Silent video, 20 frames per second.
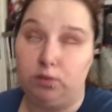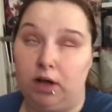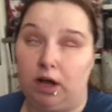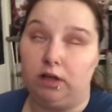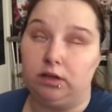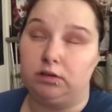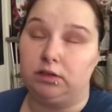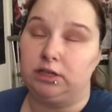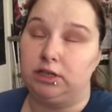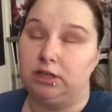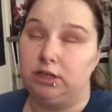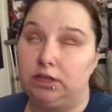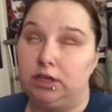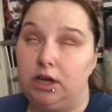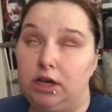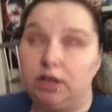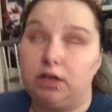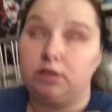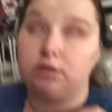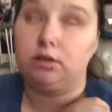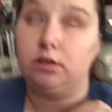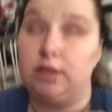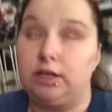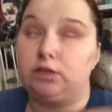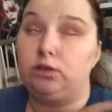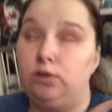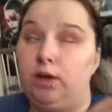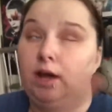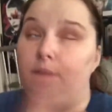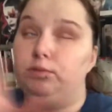colorings, so
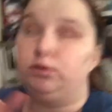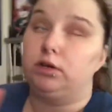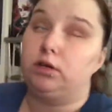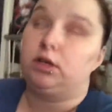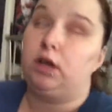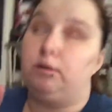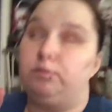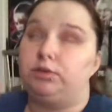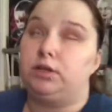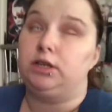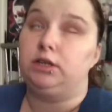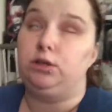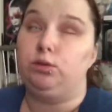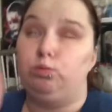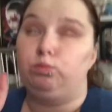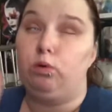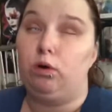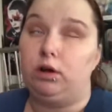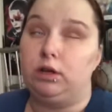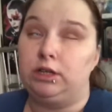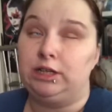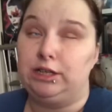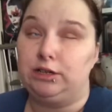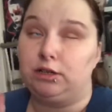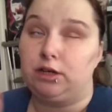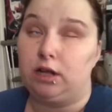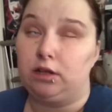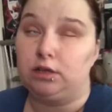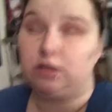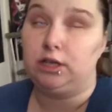that you have your cups that you want, your
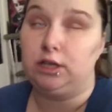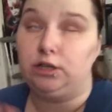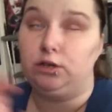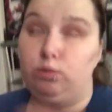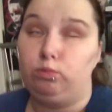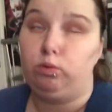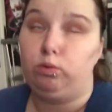colors that you